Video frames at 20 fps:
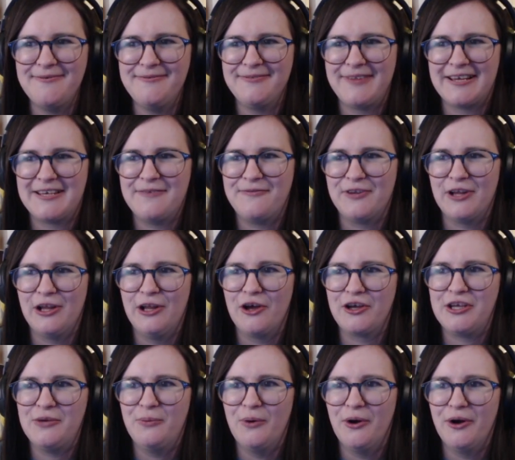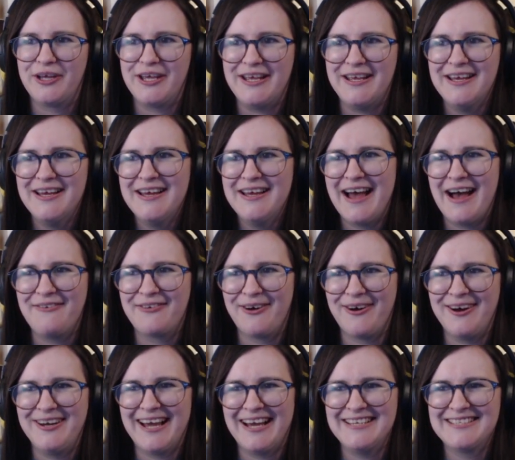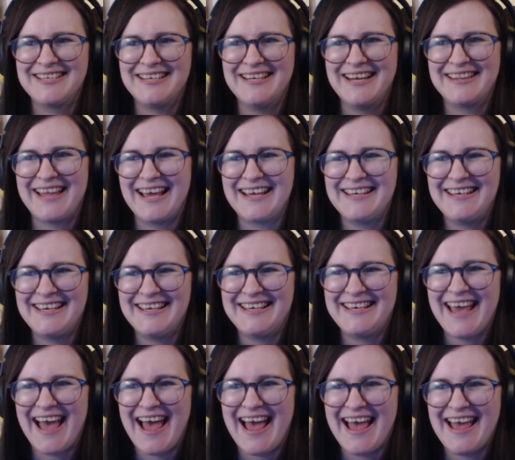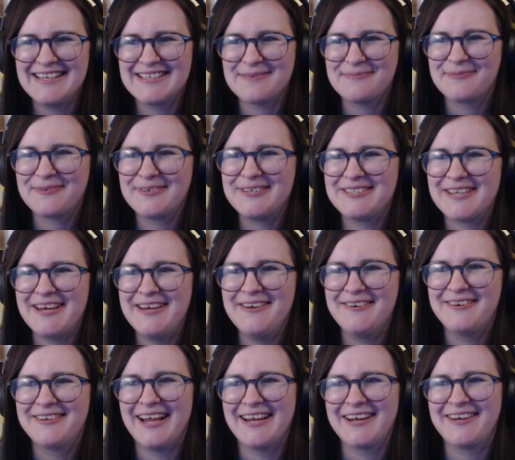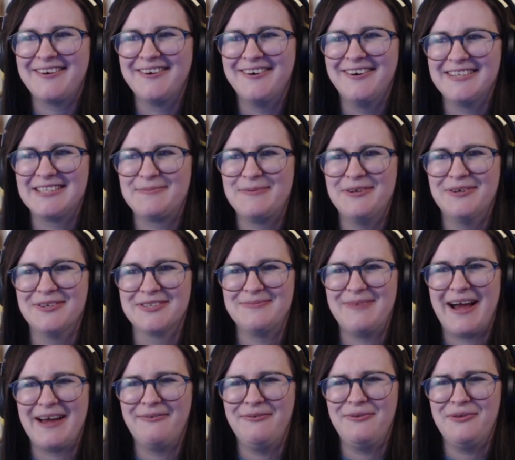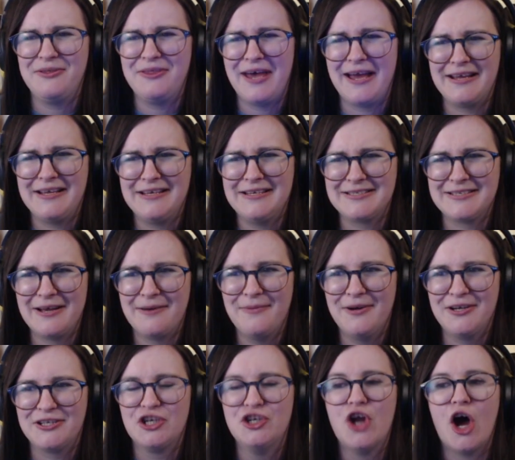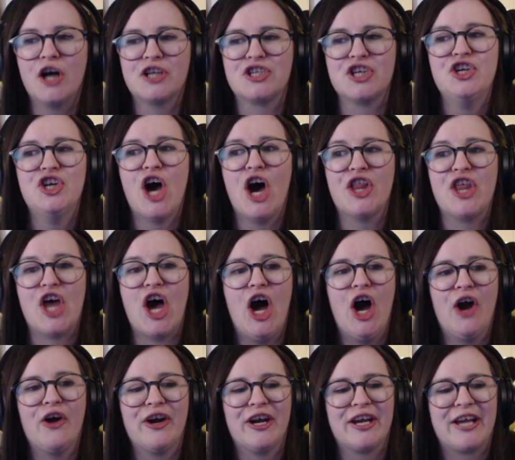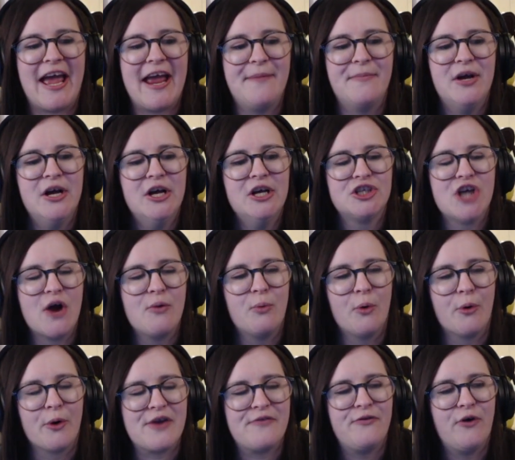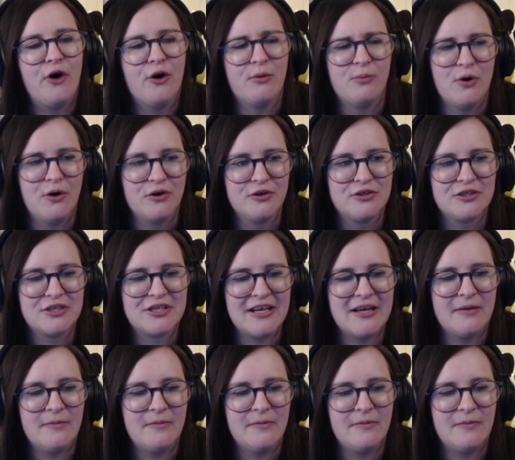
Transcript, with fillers: Thank you for the lurky worky. Have a great night, Zena. Thank you, guys. Appreciate you. Got a court. It's been awesome hanging with you. Thank you so much. Not another horror game. Don't worry. Forewarned.